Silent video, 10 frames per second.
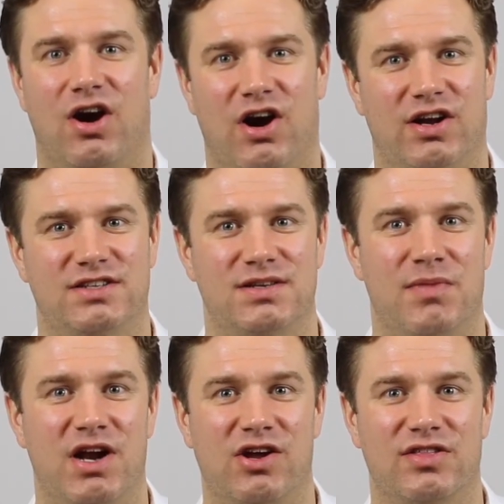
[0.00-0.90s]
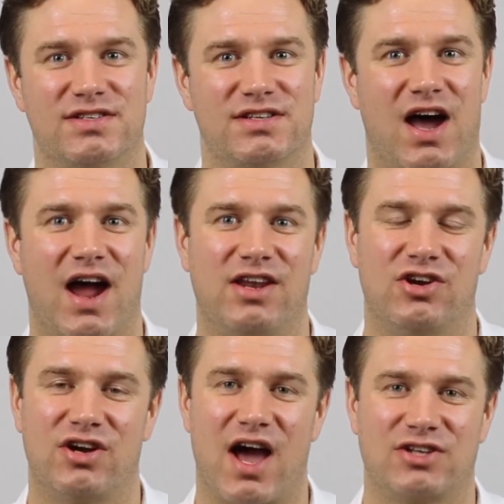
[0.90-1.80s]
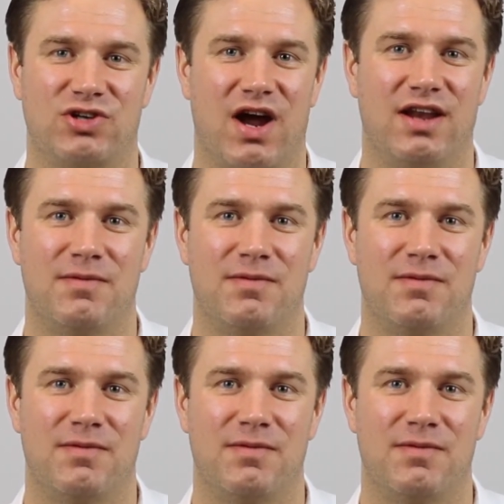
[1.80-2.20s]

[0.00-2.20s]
earning some money on the side. You're not trying